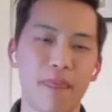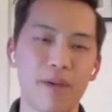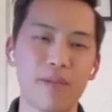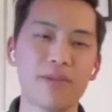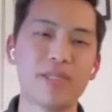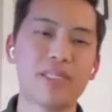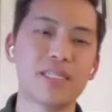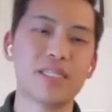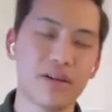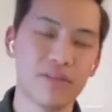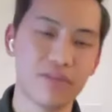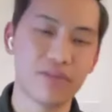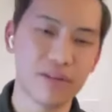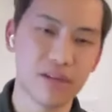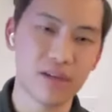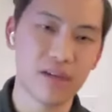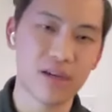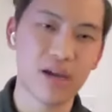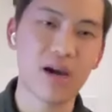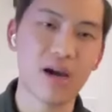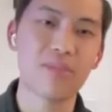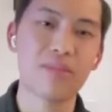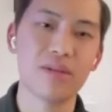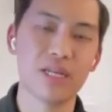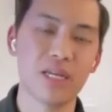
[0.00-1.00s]
It was definitely
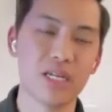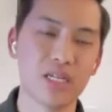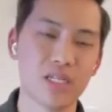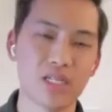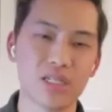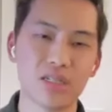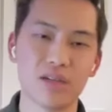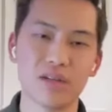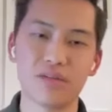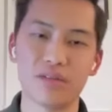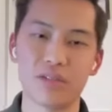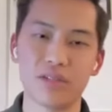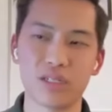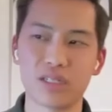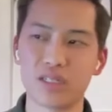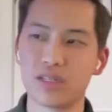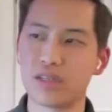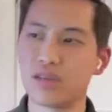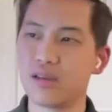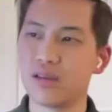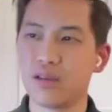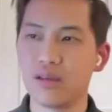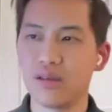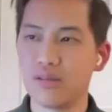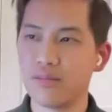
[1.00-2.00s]
a combination of
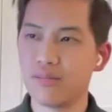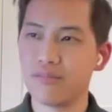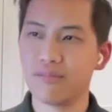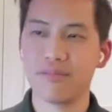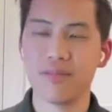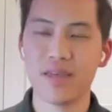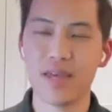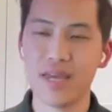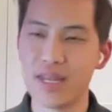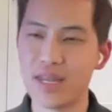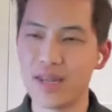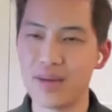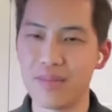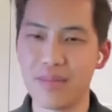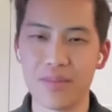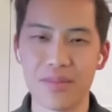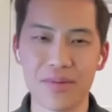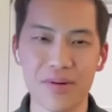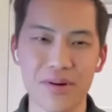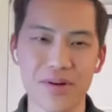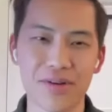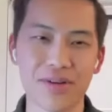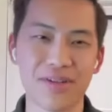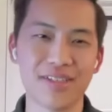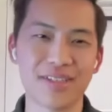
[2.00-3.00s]
just hitting up the
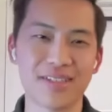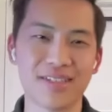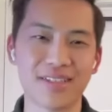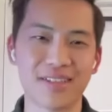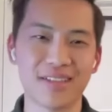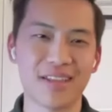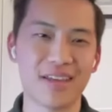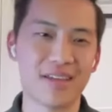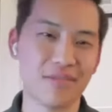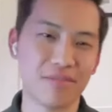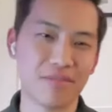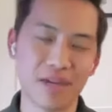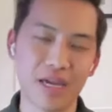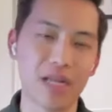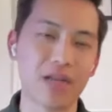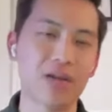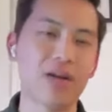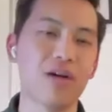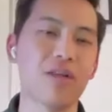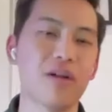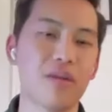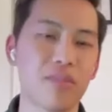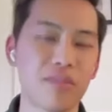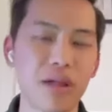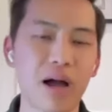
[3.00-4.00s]
brokers and getting
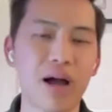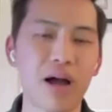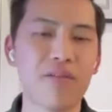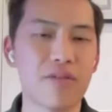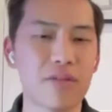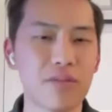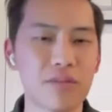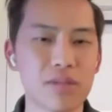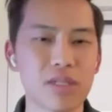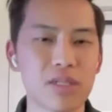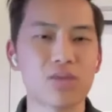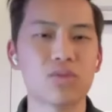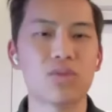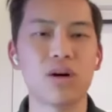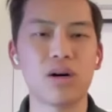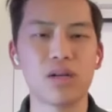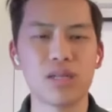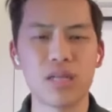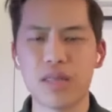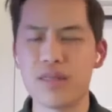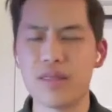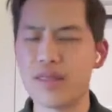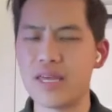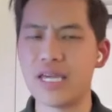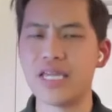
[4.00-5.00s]
on their platforms as
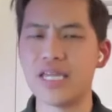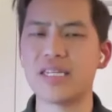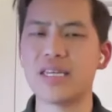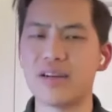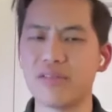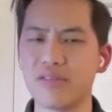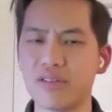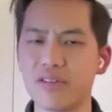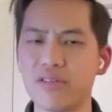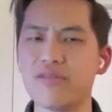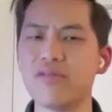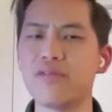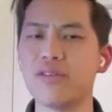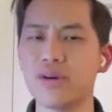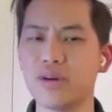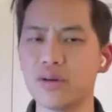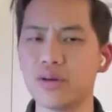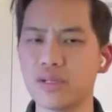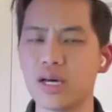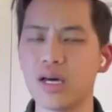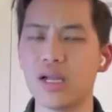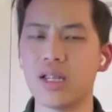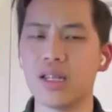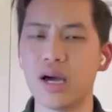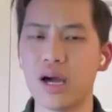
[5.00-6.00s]
well. And they definitely
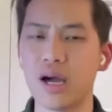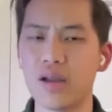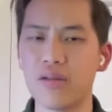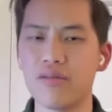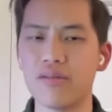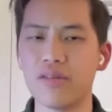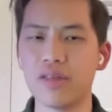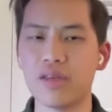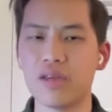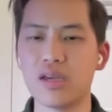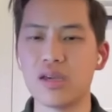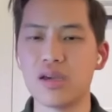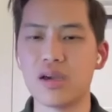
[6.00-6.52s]
filled a lot of